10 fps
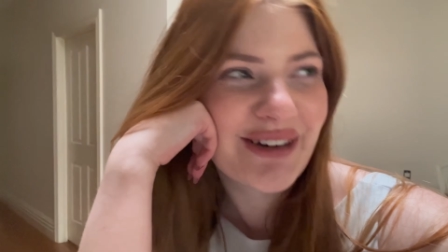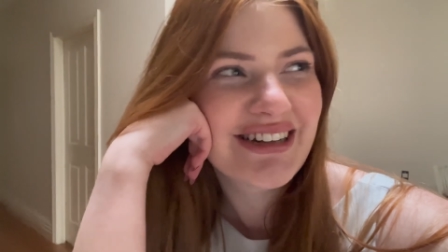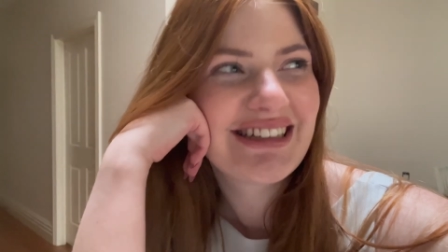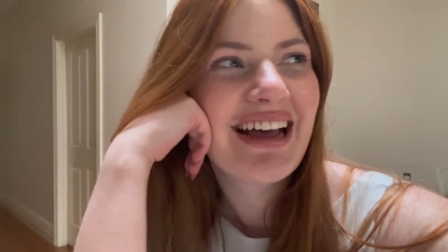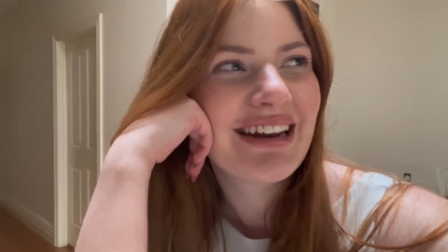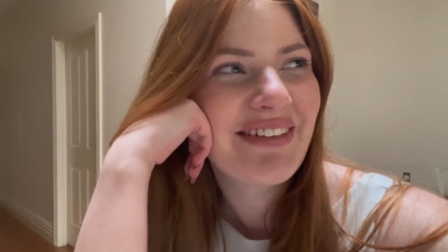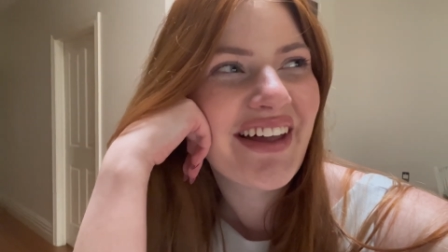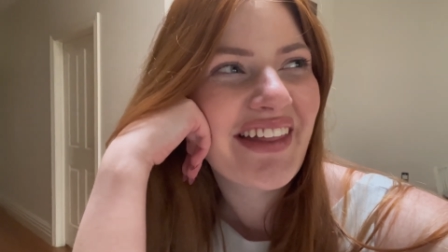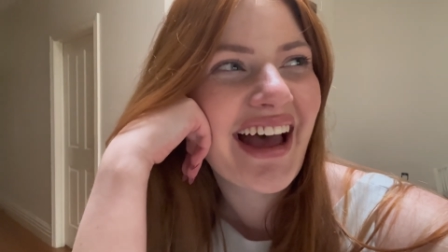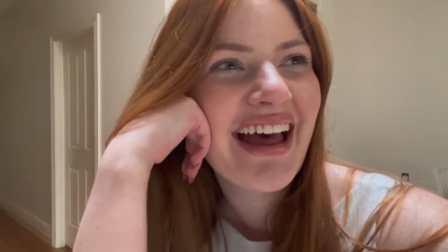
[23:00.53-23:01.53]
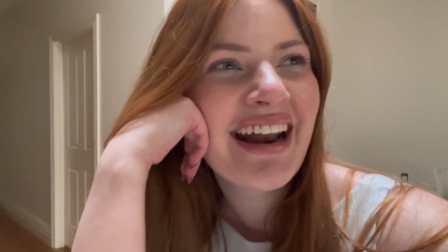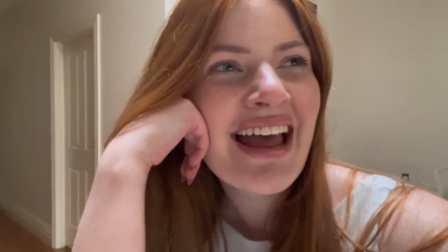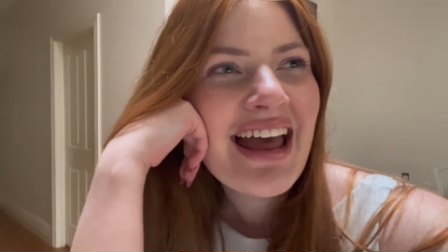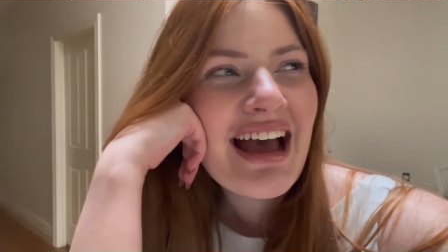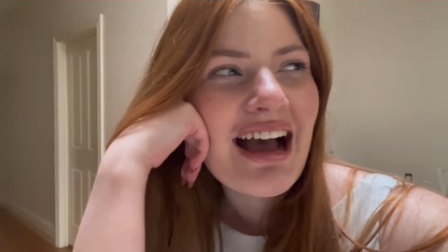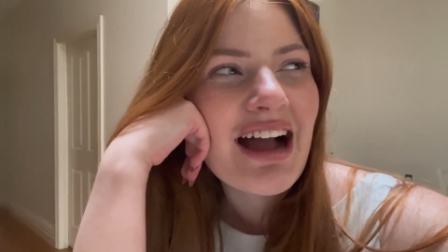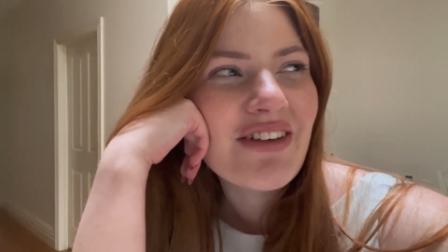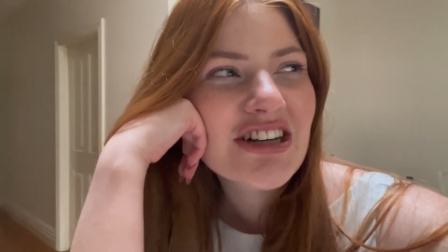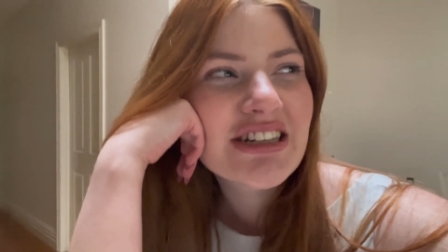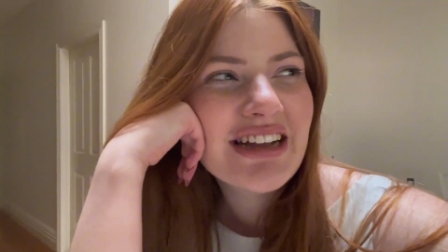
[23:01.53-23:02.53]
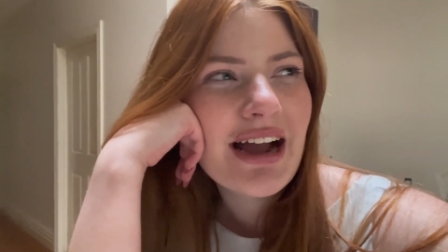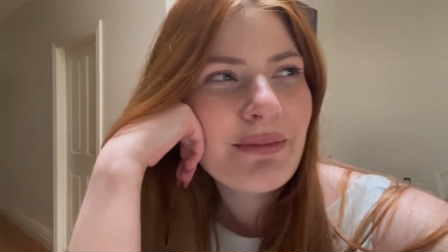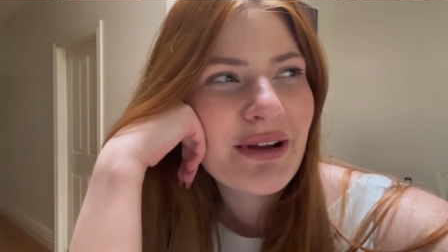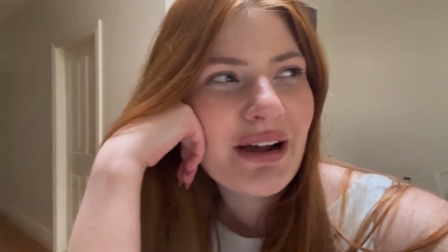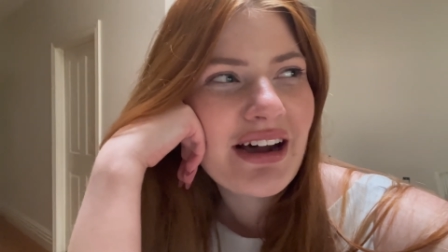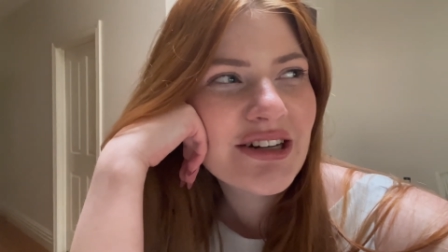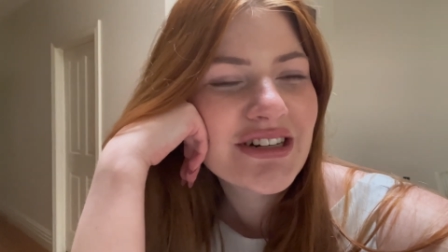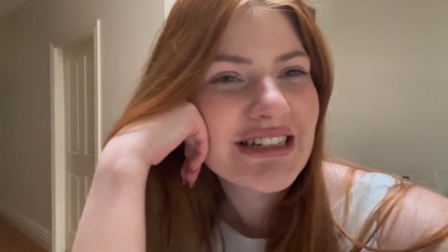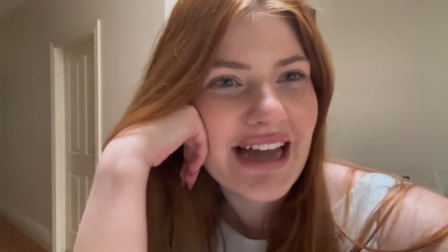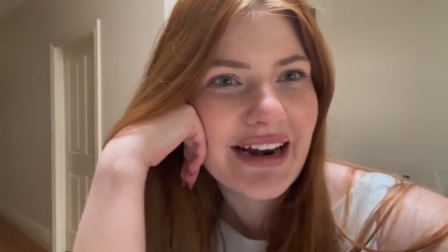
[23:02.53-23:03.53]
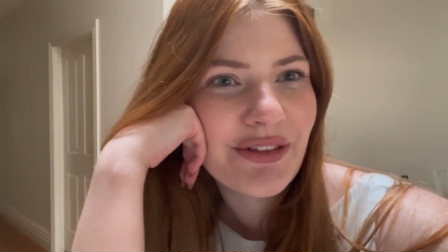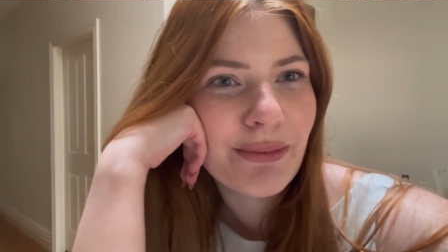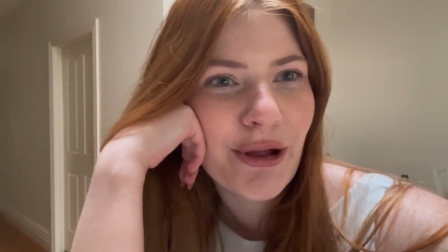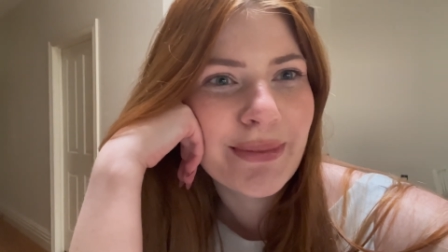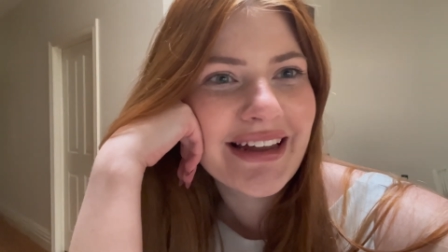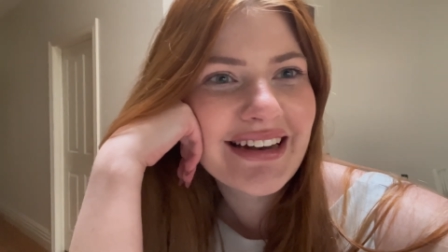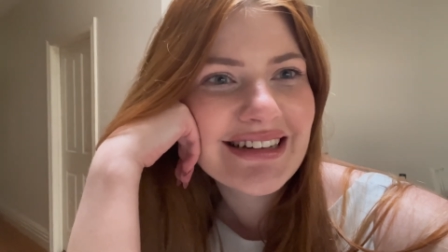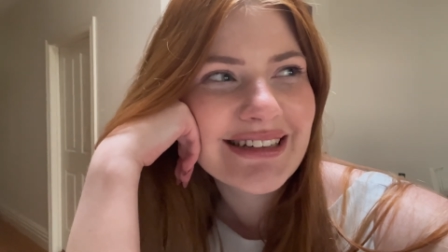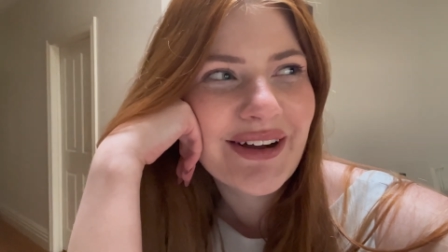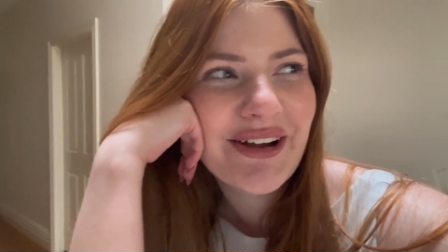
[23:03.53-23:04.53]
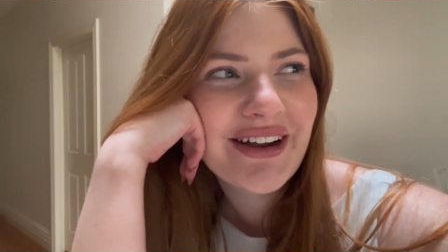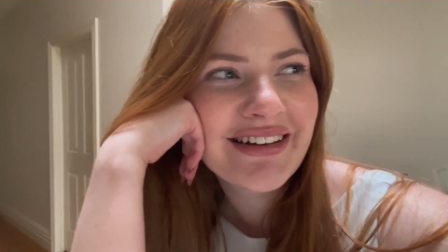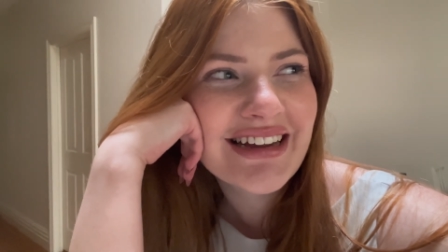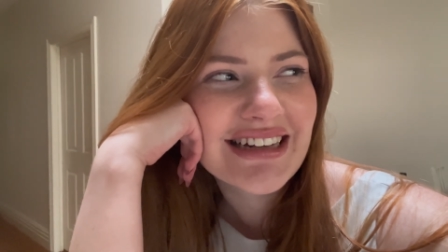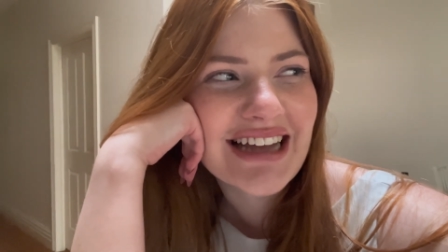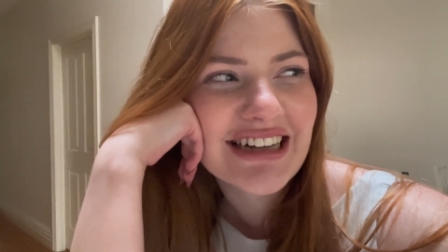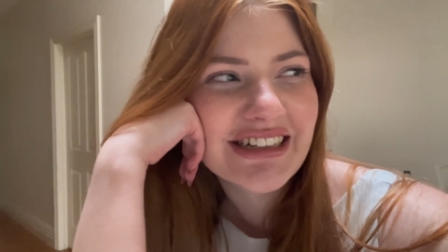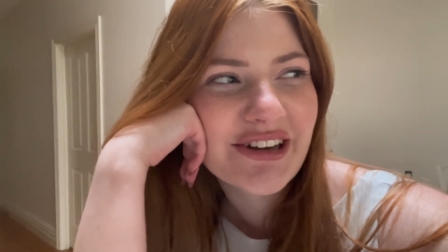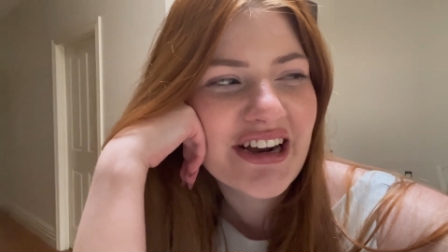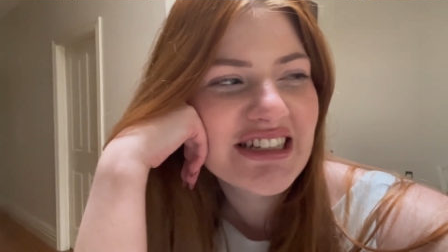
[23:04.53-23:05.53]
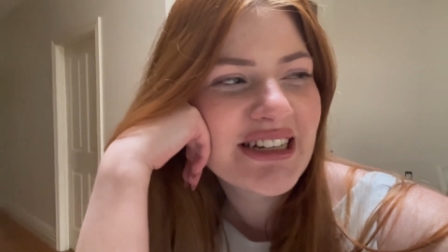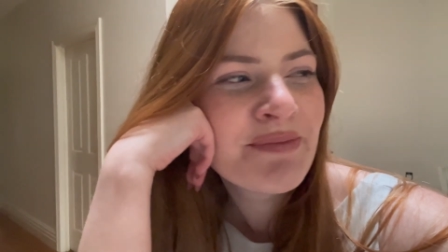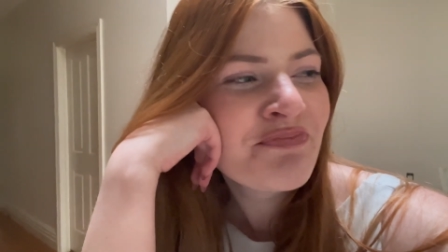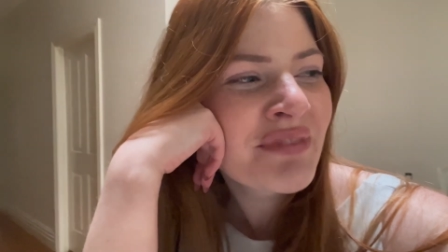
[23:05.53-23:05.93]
excited about that. I've actually, I'm at 110 at the moment. So it's actually crazy.